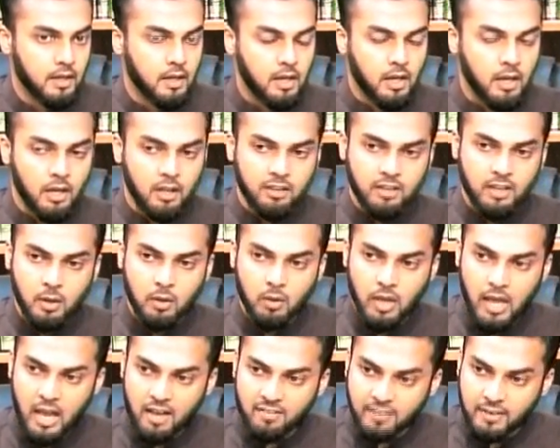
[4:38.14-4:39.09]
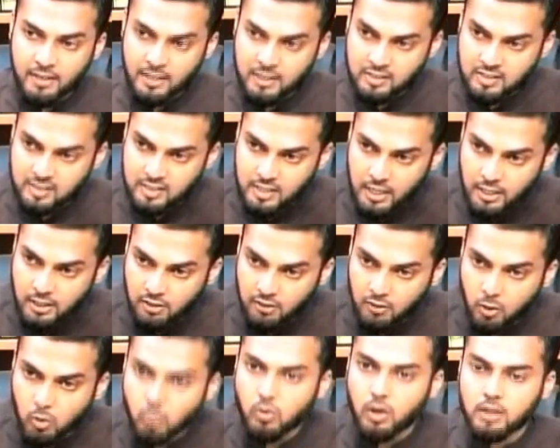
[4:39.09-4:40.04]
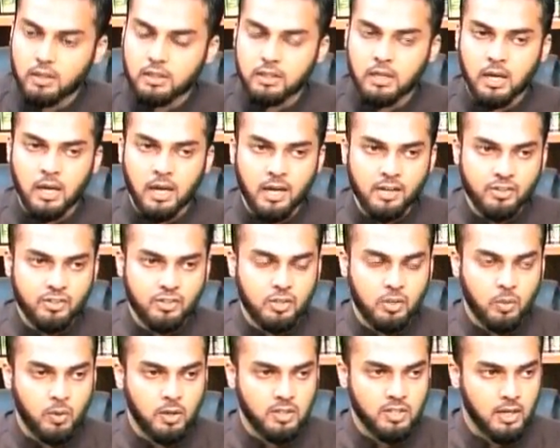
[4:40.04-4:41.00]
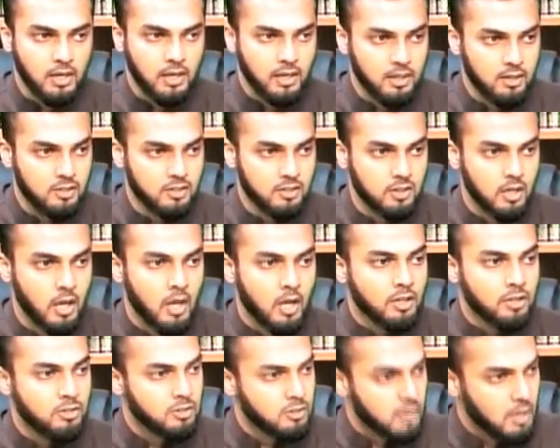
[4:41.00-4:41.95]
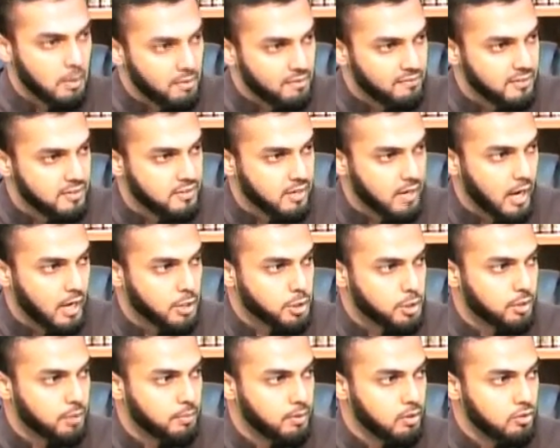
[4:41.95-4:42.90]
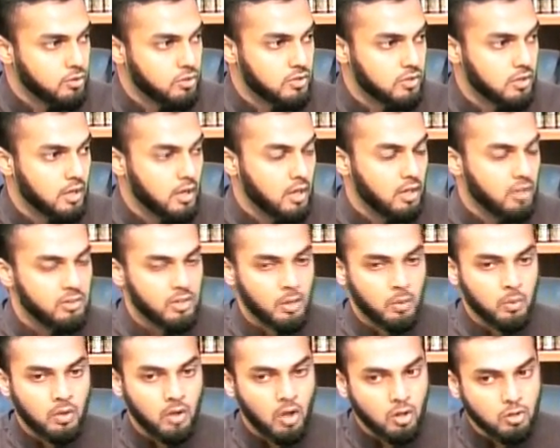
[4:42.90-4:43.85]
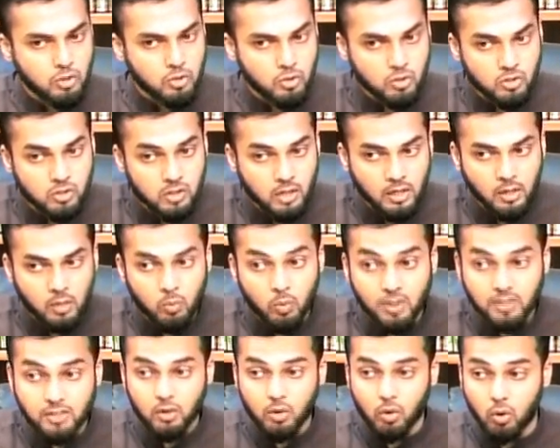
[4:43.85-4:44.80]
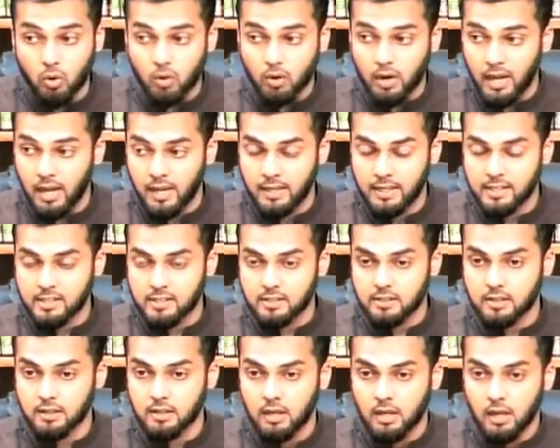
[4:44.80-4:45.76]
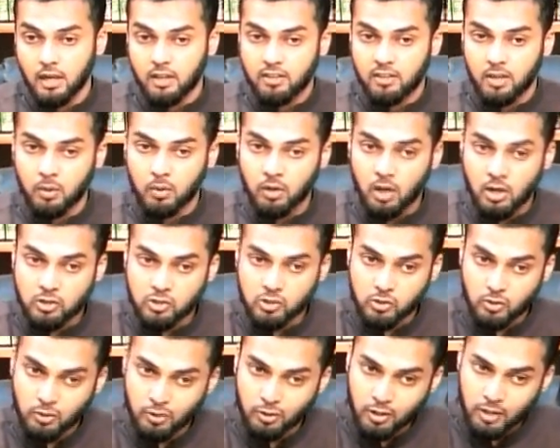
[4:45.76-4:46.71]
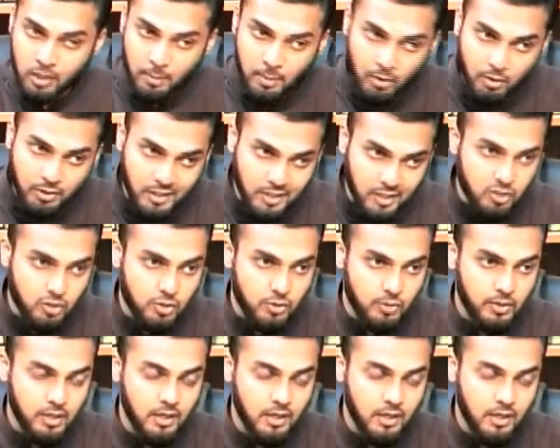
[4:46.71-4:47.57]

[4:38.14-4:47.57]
They will have an insight of who Allah Azza wa Jal is, some of His attributes. They will also study what the Quran is. They will also learn about history.